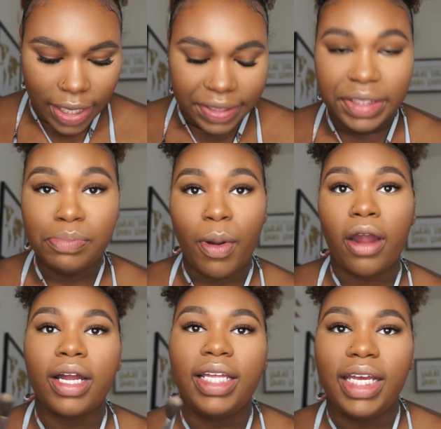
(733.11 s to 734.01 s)

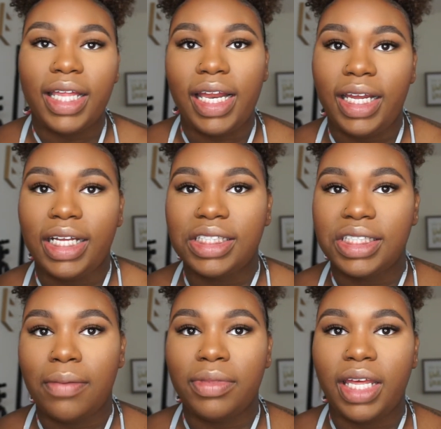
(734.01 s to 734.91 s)
sparkly, they need
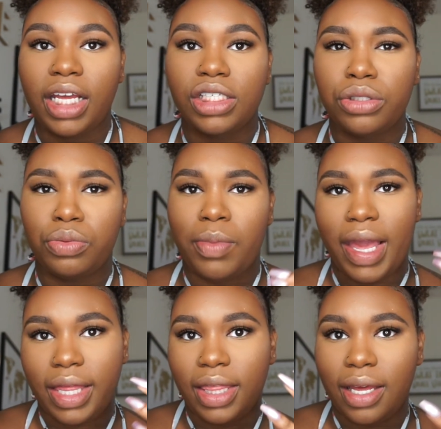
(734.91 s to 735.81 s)
something to
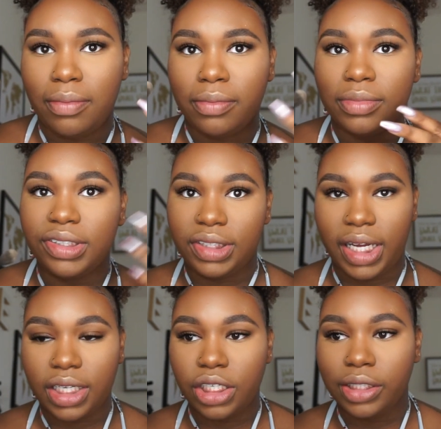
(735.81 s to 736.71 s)
make them
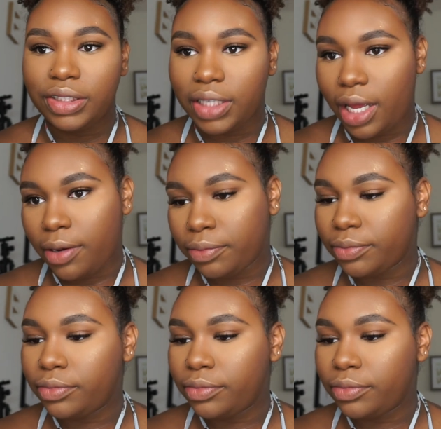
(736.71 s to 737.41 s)
stick to your skin.